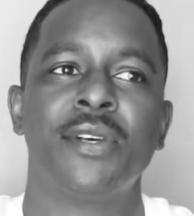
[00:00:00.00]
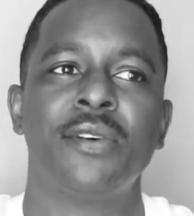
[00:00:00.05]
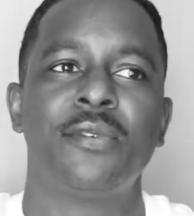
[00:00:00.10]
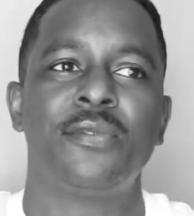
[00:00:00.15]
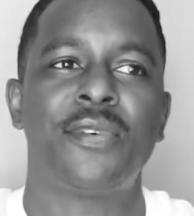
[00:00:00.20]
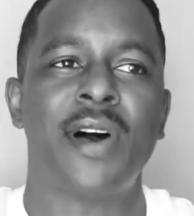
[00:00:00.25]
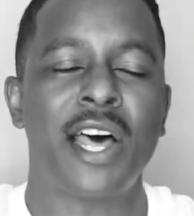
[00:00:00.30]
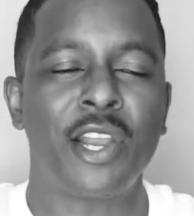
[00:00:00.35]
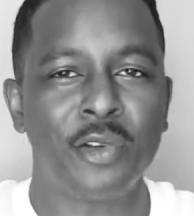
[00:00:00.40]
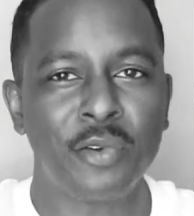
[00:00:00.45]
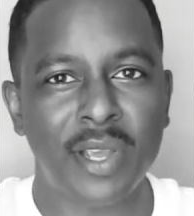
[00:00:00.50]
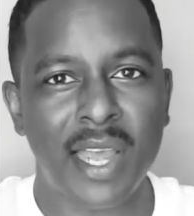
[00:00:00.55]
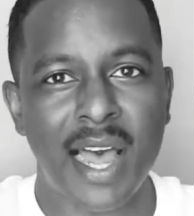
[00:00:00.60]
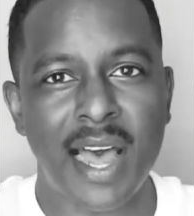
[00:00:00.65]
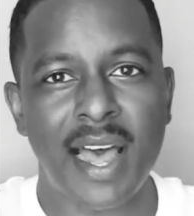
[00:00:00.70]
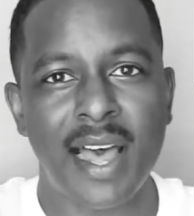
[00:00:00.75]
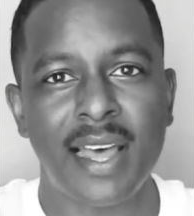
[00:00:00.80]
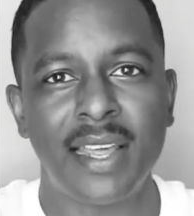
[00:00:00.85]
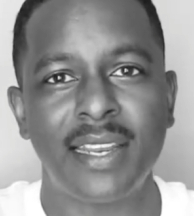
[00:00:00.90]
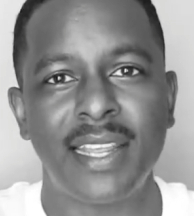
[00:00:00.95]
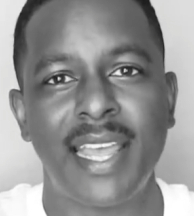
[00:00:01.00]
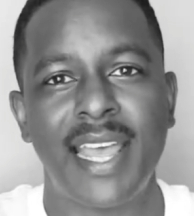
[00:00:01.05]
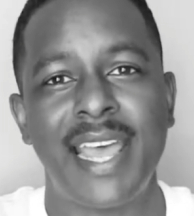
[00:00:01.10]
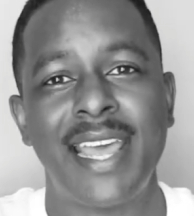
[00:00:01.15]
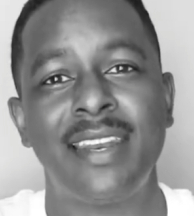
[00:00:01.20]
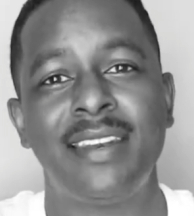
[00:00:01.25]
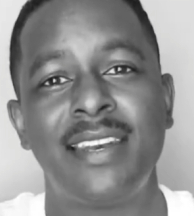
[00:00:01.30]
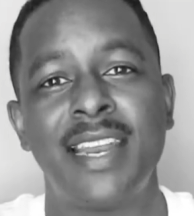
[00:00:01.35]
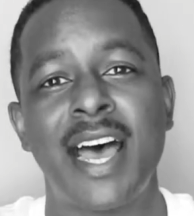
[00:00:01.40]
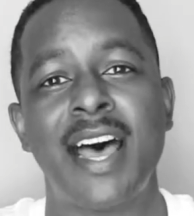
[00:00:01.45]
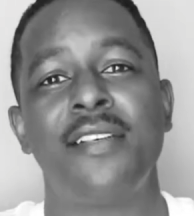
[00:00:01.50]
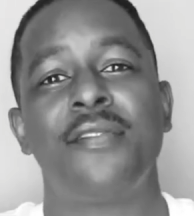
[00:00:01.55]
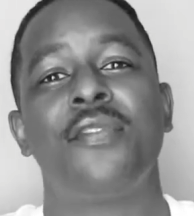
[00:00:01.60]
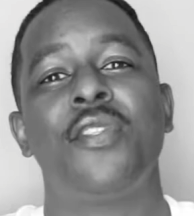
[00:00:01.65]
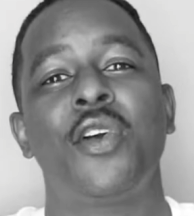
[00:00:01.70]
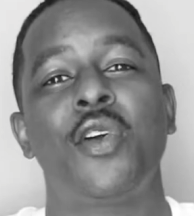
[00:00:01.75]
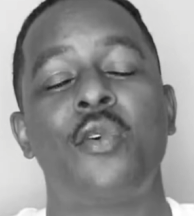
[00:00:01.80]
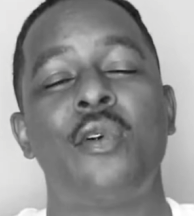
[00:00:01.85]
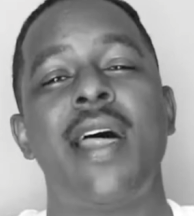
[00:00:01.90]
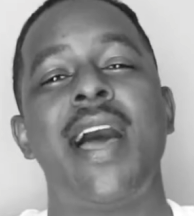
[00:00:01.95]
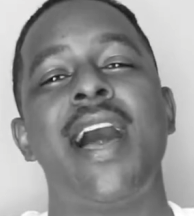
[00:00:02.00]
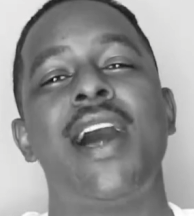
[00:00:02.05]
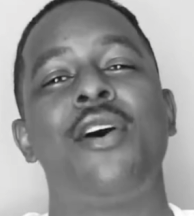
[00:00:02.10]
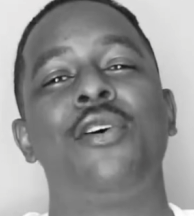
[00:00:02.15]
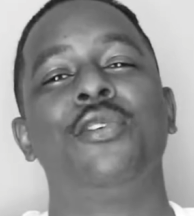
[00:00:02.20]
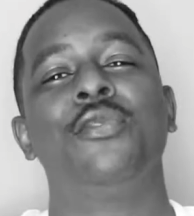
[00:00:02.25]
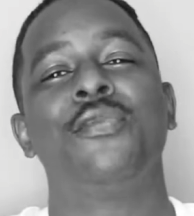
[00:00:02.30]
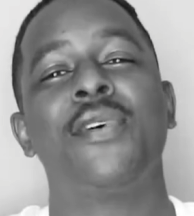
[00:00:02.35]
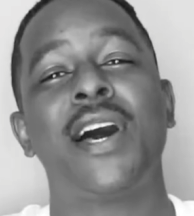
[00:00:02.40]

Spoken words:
Follow God and not the crowd.